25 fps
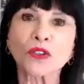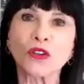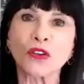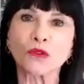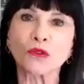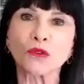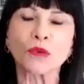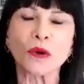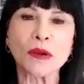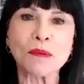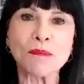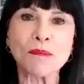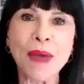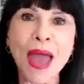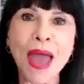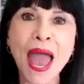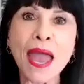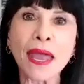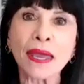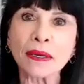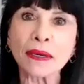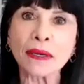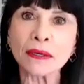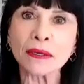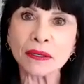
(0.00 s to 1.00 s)
to
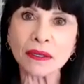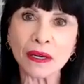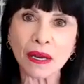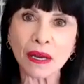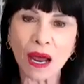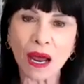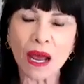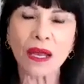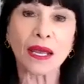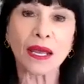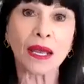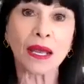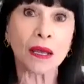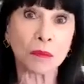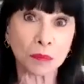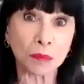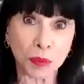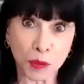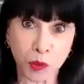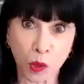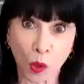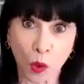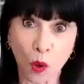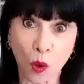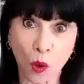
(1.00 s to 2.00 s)
remain
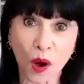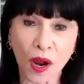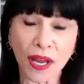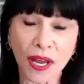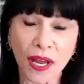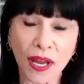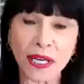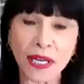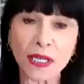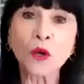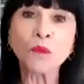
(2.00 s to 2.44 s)
employed,